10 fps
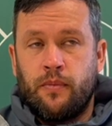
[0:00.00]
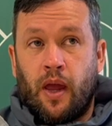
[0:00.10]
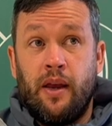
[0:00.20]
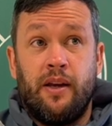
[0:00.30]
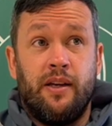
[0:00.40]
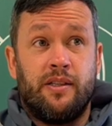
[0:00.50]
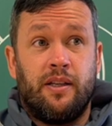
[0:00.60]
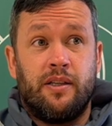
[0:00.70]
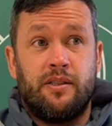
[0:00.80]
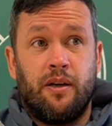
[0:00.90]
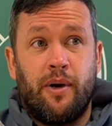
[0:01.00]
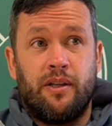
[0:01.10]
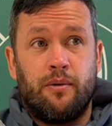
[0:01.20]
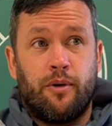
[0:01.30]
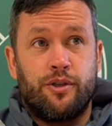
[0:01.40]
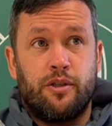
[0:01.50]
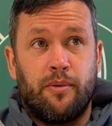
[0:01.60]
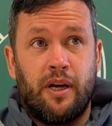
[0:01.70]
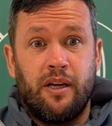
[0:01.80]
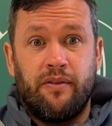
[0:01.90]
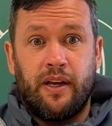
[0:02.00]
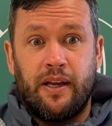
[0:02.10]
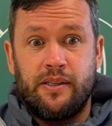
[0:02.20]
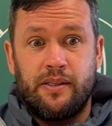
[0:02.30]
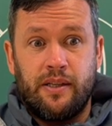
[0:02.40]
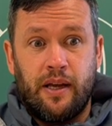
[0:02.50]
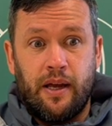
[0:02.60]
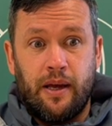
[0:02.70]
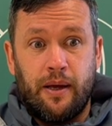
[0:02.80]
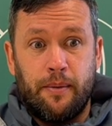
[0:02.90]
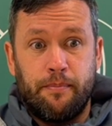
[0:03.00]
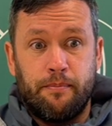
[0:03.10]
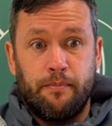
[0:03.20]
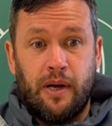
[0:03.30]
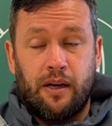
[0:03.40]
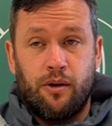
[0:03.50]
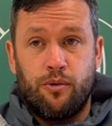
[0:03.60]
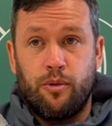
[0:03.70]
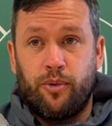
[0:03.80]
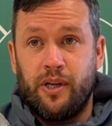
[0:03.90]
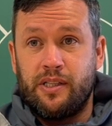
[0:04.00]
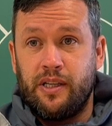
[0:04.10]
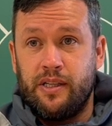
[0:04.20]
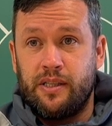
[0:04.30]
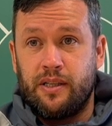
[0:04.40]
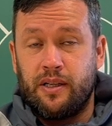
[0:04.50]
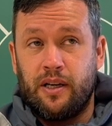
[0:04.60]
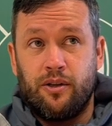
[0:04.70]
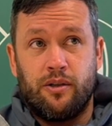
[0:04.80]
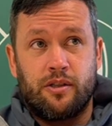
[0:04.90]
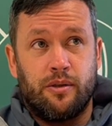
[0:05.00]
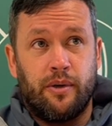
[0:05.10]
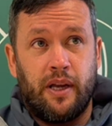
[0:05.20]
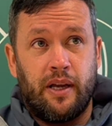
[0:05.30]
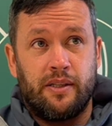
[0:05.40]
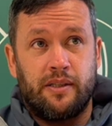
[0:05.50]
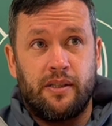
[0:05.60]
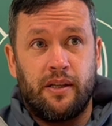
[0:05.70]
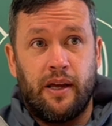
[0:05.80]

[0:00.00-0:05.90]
It is. Listen, I went and watched them live against Athlone in pre-season, and also against